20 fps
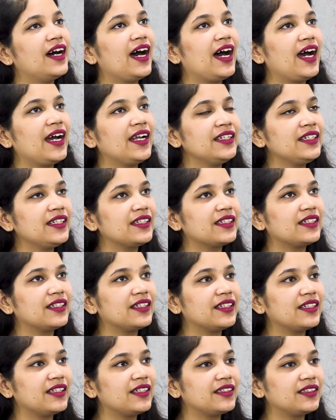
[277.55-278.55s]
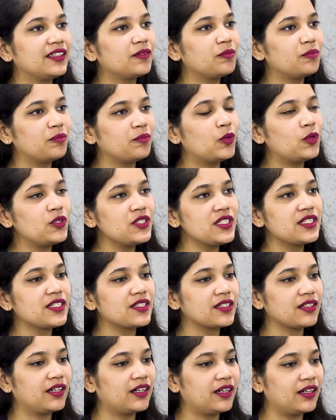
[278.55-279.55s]
And the
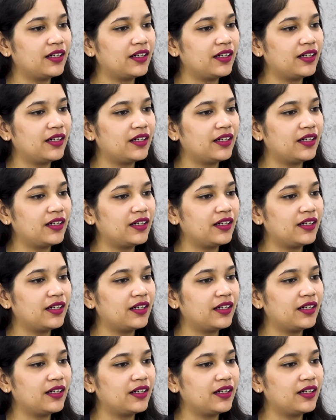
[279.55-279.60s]
most